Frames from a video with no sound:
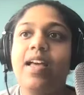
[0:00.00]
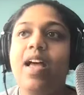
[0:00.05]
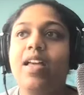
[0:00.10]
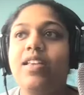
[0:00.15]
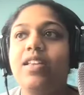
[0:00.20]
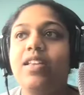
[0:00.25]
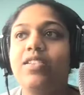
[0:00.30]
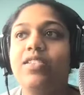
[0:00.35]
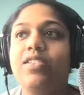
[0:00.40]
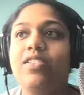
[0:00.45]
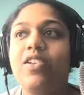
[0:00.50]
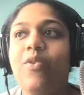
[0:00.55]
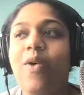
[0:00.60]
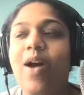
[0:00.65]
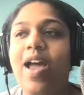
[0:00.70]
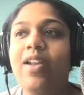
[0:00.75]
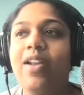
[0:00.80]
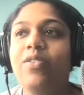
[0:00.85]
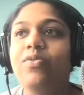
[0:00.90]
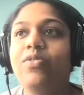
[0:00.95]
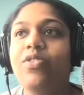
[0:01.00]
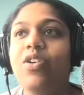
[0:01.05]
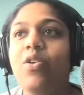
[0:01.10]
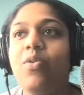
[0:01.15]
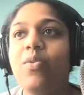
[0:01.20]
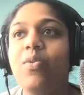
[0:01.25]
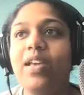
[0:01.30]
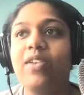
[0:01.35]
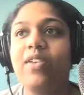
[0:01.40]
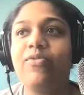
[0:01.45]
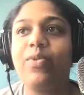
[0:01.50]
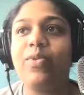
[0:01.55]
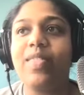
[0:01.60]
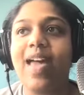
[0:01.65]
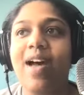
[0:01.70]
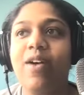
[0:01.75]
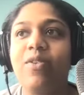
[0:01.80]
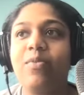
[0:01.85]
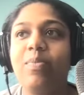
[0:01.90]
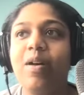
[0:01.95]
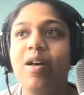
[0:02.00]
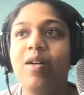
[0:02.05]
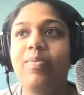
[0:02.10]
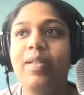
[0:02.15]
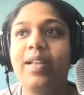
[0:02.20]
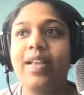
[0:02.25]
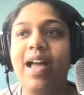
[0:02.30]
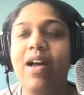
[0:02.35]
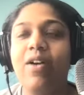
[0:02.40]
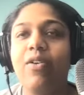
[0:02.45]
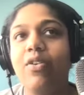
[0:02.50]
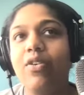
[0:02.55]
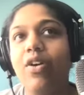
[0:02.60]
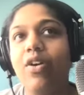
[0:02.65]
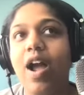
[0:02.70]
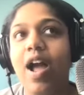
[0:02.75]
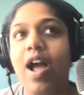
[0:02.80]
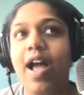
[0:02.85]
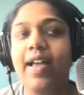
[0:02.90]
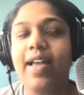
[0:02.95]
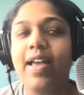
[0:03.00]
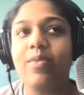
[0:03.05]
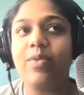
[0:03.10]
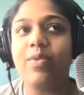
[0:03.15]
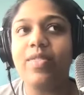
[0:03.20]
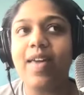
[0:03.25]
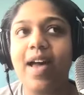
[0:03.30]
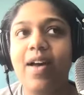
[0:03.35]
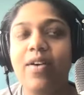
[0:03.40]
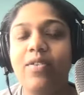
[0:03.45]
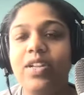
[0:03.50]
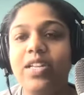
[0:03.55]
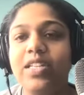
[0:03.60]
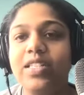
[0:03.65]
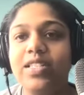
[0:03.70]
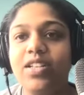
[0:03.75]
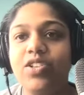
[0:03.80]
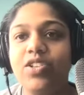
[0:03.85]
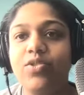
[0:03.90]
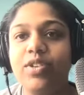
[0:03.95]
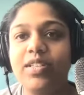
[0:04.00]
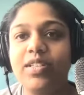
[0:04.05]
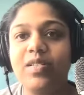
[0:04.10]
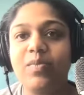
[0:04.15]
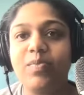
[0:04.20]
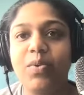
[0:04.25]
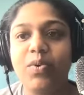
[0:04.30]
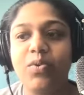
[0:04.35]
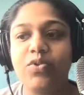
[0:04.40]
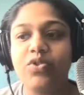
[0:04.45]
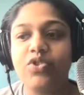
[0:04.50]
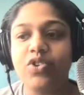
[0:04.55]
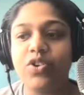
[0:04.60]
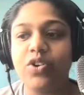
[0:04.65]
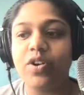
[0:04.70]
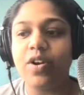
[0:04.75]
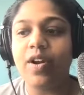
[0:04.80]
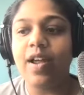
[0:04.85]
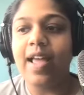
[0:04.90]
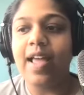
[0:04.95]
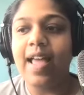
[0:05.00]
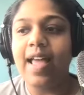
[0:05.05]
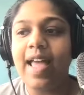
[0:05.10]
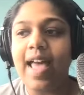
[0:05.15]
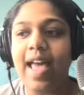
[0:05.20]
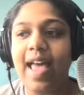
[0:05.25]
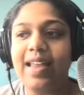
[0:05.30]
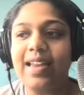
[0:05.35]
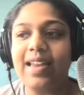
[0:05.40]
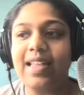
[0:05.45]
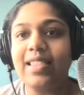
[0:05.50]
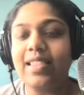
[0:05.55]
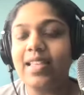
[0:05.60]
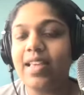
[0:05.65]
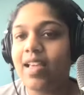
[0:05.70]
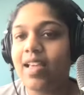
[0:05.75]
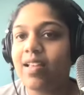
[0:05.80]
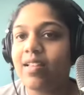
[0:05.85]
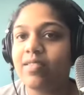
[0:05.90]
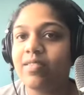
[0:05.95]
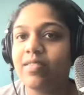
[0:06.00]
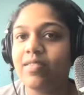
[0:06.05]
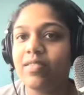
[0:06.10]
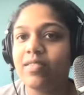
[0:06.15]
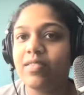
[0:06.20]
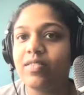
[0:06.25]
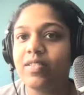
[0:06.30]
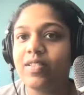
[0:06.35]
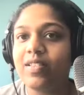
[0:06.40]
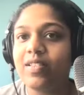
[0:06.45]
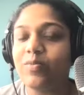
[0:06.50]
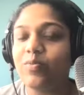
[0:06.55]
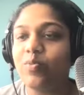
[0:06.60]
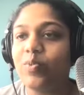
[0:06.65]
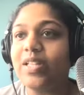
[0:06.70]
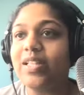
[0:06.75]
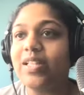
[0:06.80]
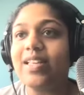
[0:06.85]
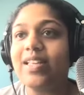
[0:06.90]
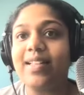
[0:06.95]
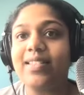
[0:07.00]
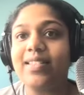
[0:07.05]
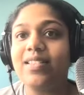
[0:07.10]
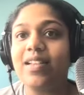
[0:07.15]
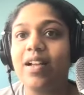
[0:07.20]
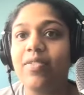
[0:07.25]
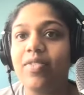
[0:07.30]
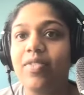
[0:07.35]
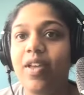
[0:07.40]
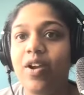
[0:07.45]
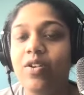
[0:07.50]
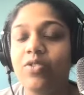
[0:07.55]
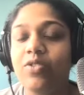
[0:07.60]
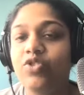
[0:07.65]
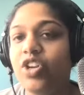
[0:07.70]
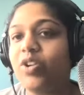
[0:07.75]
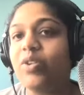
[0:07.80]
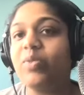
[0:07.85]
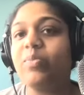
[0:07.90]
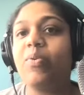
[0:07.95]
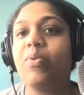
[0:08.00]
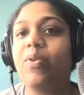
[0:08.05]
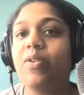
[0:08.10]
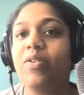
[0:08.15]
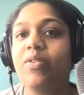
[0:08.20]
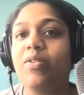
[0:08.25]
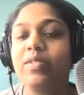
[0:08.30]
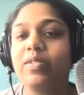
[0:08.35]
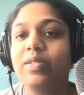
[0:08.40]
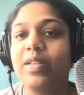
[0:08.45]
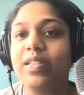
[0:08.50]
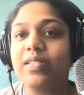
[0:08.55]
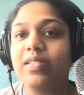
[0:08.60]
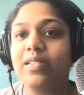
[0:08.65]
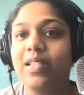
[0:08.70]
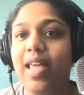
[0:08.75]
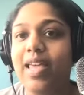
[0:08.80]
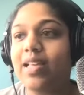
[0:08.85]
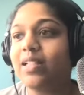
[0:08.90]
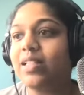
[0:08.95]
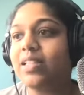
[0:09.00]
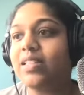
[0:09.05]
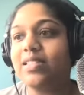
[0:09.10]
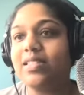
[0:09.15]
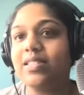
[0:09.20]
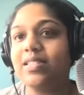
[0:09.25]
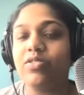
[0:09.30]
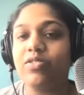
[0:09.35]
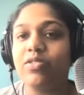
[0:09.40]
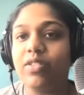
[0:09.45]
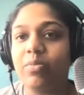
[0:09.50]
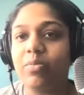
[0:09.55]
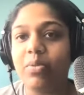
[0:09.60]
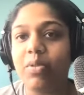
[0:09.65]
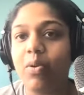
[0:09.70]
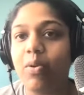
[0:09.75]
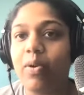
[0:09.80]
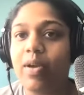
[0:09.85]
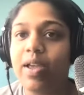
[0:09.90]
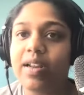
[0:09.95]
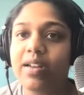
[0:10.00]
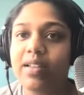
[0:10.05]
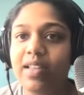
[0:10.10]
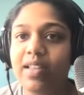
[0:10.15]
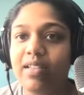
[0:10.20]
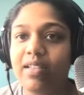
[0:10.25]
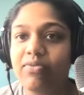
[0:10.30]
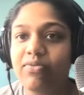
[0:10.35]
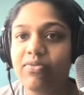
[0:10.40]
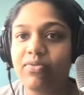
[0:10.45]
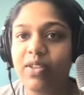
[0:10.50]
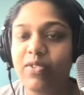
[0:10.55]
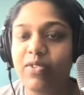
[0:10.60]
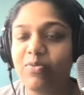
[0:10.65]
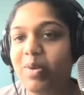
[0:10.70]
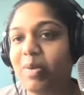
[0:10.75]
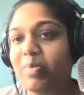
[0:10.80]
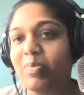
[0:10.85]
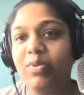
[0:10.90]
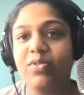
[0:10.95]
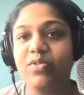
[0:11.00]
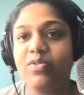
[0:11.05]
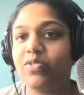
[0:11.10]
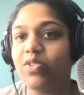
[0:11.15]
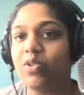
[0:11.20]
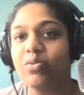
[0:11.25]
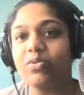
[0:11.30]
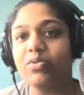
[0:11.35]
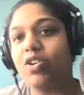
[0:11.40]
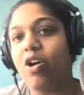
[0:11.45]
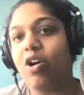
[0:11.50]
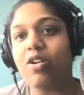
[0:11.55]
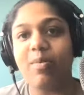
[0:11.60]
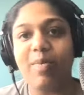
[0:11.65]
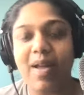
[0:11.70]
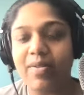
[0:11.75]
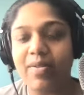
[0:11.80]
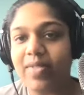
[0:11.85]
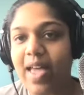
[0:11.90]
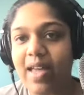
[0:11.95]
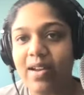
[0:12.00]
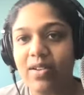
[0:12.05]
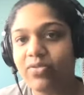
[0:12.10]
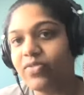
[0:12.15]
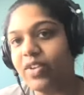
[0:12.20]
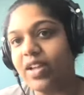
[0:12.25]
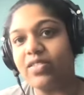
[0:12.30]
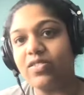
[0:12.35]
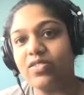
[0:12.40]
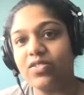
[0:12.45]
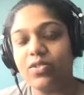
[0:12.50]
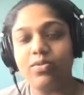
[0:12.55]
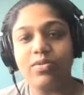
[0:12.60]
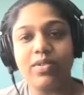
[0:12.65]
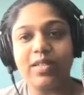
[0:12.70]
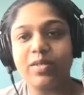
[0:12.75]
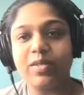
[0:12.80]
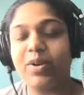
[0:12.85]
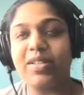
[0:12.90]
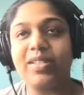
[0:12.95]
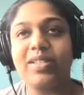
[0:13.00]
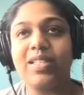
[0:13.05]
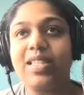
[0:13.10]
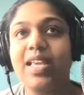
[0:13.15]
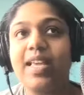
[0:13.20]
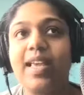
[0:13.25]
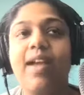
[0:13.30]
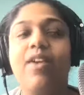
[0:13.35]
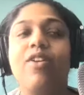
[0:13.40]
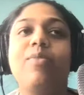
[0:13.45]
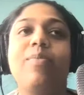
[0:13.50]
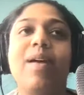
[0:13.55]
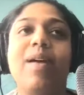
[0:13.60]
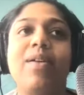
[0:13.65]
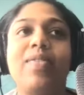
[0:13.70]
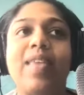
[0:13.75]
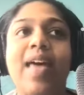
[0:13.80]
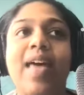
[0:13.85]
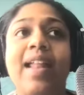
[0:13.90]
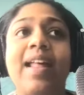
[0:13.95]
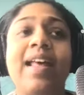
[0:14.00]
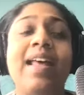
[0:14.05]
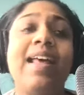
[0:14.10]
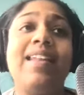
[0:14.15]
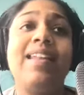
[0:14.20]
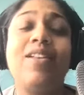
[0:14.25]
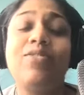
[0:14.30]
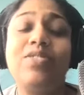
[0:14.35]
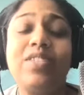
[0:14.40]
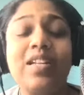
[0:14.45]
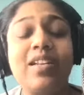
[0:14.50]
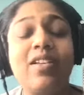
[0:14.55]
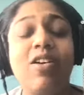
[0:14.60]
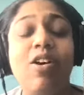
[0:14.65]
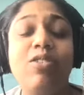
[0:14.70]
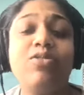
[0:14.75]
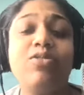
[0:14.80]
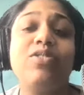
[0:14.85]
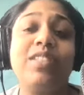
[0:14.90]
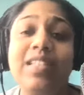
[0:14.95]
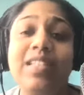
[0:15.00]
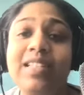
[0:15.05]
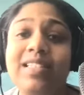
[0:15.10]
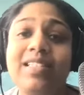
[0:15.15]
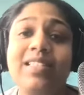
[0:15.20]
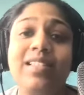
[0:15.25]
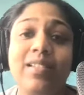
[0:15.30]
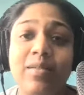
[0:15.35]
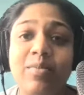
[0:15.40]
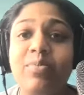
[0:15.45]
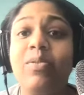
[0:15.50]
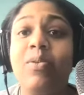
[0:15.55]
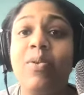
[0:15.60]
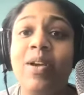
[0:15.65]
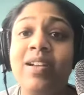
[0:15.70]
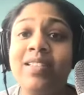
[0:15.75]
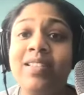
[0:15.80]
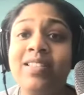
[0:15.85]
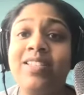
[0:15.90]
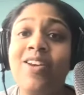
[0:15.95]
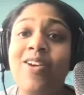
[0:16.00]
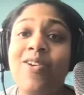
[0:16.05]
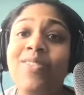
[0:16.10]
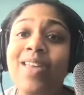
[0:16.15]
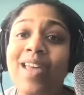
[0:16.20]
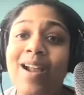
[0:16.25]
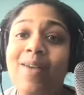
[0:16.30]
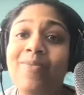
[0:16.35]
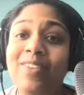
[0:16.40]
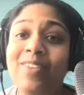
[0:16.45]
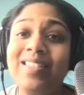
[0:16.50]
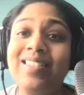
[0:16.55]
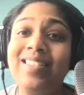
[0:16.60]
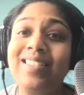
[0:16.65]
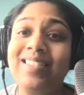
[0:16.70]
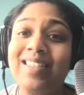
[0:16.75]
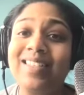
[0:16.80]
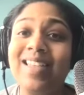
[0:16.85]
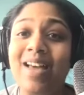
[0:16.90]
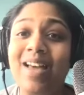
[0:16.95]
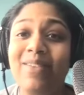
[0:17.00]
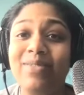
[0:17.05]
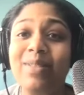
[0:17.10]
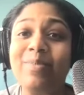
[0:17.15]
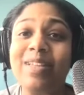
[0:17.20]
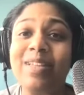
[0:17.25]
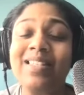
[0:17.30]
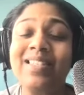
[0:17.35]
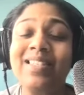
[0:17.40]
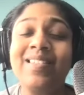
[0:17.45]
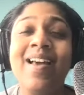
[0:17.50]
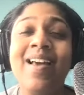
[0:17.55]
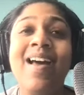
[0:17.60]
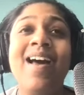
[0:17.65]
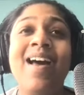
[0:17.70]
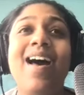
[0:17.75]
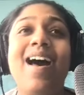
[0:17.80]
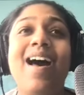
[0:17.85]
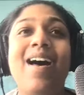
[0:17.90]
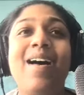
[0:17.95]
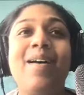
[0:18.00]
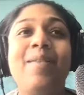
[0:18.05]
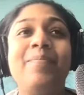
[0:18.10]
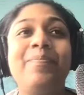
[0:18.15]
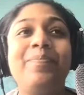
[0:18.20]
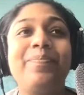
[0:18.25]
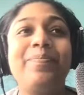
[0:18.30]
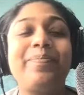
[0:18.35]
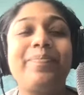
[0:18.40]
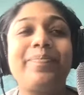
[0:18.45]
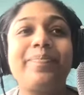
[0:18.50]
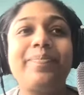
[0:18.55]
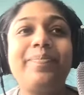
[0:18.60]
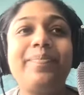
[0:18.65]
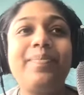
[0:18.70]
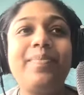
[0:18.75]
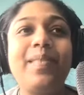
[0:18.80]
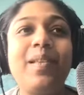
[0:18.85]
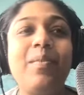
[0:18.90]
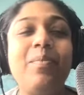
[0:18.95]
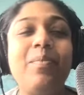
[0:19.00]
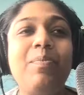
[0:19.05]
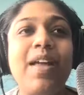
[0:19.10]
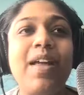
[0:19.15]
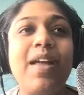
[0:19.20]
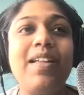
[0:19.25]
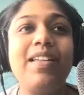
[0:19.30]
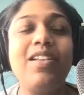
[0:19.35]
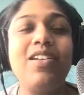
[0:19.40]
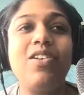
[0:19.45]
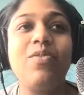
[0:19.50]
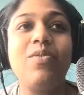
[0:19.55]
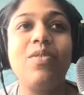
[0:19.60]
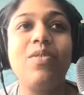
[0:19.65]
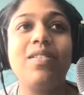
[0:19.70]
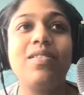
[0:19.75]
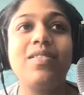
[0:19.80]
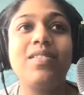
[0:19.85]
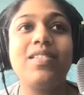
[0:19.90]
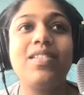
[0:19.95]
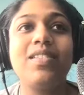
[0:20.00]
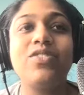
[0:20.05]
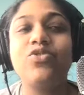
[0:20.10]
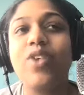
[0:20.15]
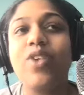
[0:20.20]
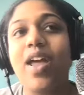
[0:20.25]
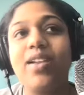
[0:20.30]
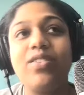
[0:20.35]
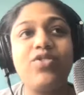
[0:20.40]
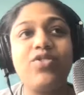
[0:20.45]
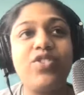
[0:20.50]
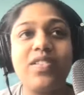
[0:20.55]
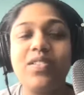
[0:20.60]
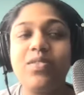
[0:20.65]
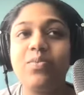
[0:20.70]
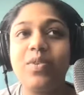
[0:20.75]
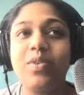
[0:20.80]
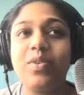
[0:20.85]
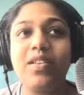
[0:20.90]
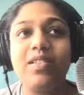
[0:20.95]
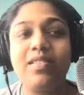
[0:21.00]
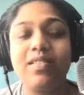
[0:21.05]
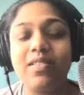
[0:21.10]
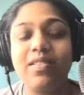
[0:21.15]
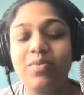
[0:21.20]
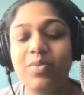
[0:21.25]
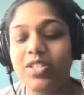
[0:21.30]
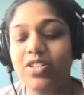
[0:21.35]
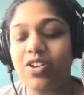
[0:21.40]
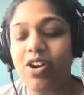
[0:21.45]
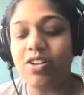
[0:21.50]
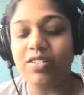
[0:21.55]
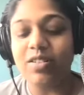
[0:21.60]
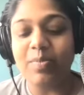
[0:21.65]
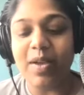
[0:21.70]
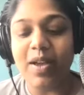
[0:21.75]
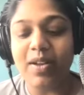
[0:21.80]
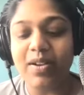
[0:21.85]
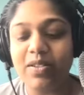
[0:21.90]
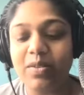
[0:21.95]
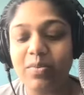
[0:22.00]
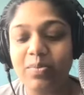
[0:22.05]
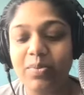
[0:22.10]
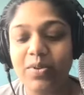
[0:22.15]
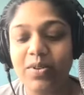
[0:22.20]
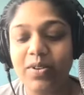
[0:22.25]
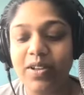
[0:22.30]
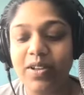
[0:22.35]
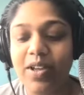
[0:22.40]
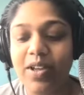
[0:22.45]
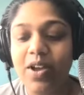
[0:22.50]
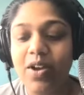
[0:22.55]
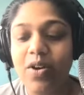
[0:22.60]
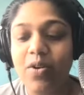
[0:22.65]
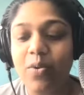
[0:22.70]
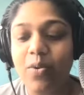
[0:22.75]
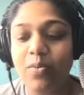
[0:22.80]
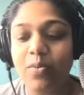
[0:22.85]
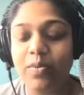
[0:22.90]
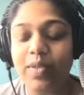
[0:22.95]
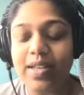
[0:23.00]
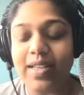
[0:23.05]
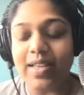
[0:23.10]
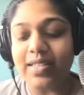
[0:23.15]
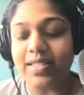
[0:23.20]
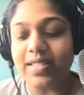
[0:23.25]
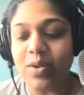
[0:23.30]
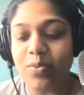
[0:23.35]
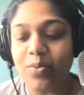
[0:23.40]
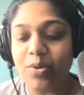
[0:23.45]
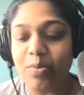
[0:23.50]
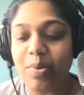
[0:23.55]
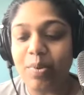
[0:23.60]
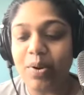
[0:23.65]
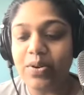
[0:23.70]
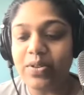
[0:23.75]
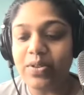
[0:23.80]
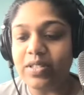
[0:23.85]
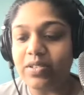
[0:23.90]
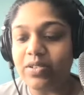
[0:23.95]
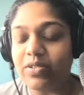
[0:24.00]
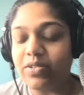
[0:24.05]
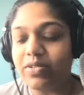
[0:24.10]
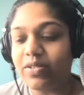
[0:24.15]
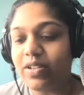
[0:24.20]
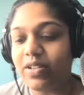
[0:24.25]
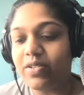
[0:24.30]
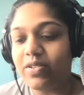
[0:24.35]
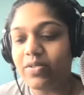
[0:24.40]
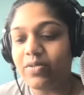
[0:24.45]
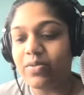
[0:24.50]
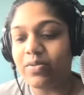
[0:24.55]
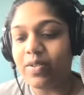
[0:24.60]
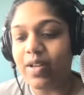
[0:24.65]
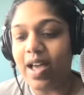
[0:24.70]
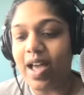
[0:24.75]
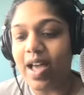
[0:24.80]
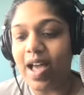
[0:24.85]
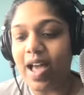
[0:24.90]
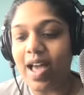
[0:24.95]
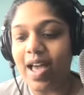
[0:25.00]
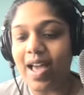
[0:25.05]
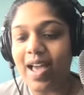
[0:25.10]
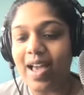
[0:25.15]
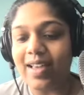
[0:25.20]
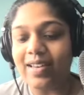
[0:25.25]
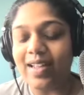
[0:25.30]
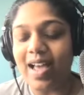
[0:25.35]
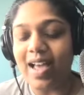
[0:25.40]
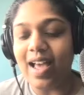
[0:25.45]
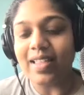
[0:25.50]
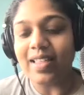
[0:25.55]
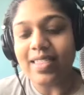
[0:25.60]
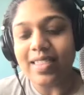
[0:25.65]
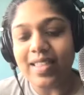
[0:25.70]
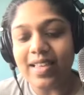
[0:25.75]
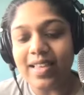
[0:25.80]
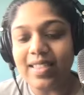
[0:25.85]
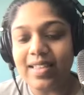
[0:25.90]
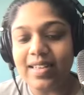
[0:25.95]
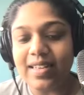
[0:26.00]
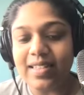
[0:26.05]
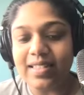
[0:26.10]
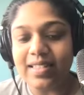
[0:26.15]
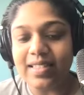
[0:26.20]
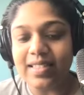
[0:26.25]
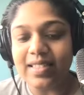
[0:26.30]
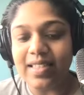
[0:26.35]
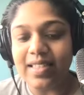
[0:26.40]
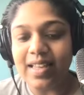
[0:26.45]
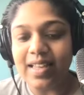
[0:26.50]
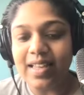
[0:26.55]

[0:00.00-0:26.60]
I don't know if without public outcry and without continued exposure, anything really gets done there. Jared Porter is likely still employed if people don't talk about that, if fans don't express that they care about that. Now, Sandy Alderson is still employed, so that obviously does have limits. But the strategies that we talked about in the book, like I said, were personal. I think that it's